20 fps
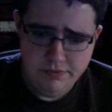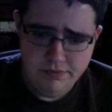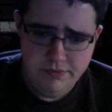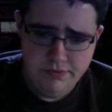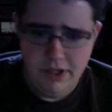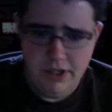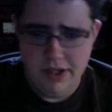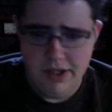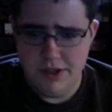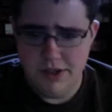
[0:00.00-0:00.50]

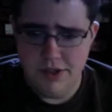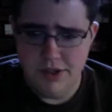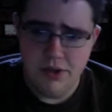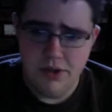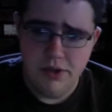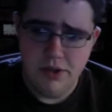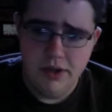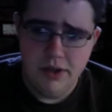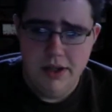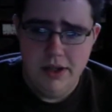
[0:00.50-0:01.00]
I don't
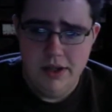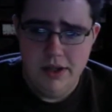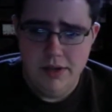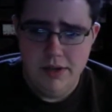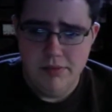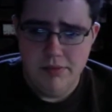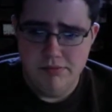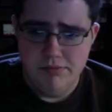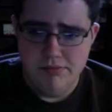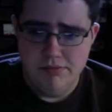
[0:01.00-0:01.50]
know,
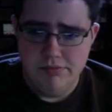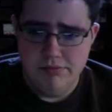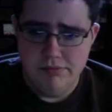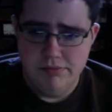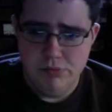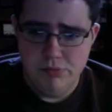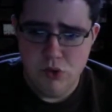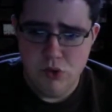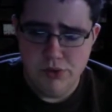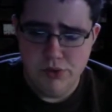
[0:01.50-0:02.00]

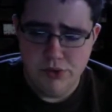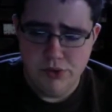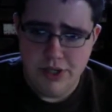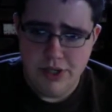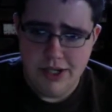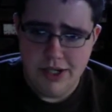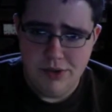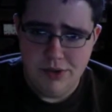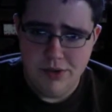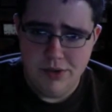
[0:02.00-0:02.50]
move
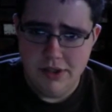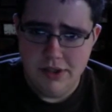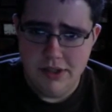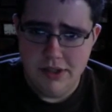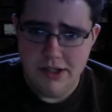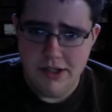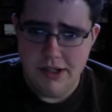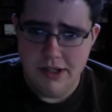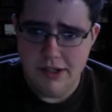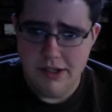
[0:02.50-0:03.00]
around
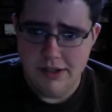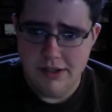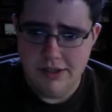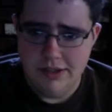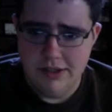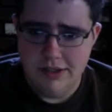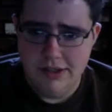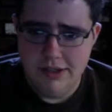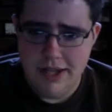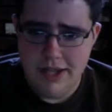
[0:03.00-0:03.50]
the
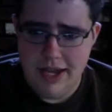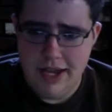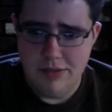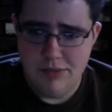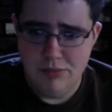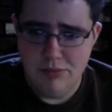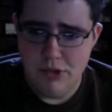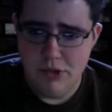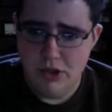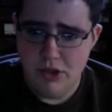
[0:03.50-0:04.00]

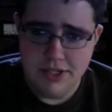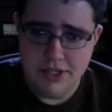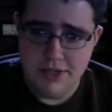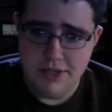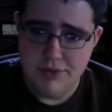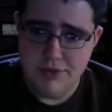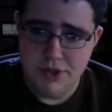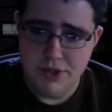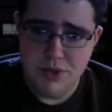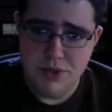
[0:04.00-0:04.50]
cannonballs
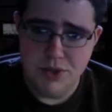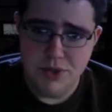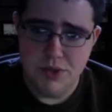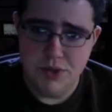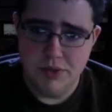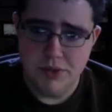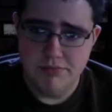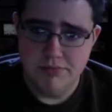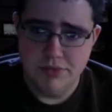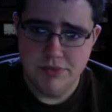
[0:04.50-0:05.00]
after you shoot
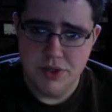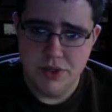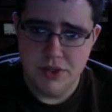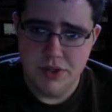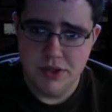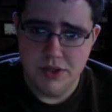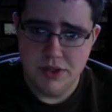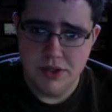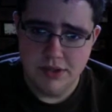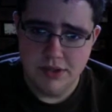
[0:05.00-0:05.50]
them so that
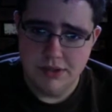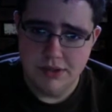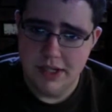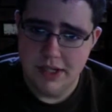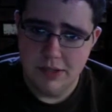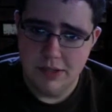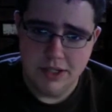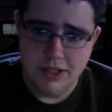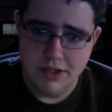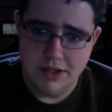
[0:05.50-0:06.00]
you can get
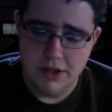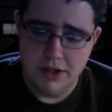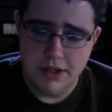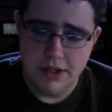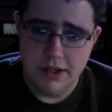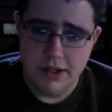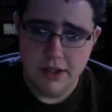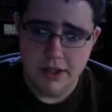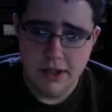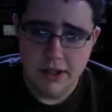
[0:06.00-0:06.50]
them on
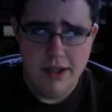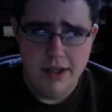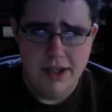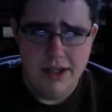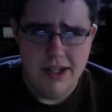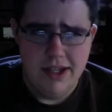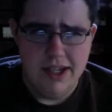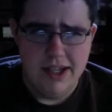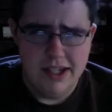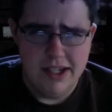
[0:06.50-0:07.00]
target.
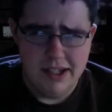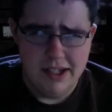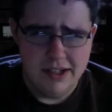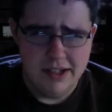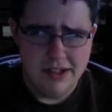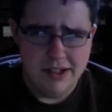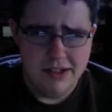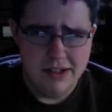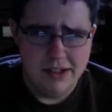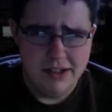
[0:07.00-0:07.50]

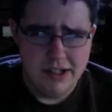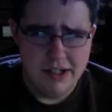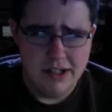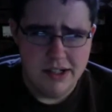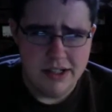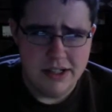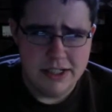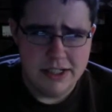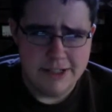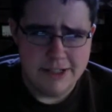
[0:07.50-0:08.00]
And
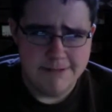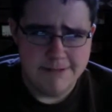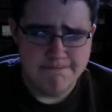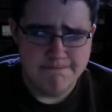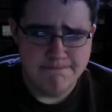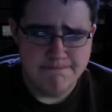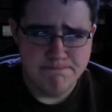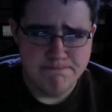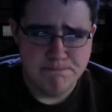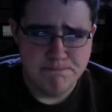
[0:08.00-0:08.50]
I'm
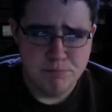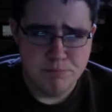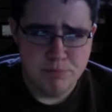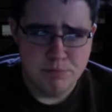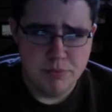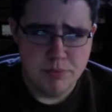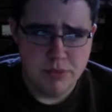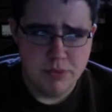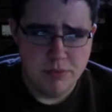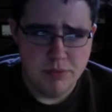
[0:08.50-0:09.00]

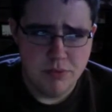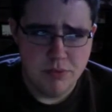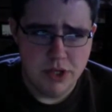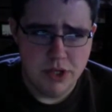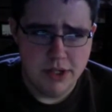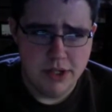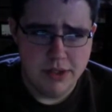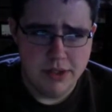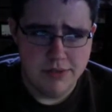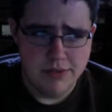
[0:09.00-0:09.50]

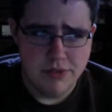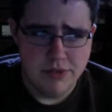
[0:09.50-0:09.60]
trying to think.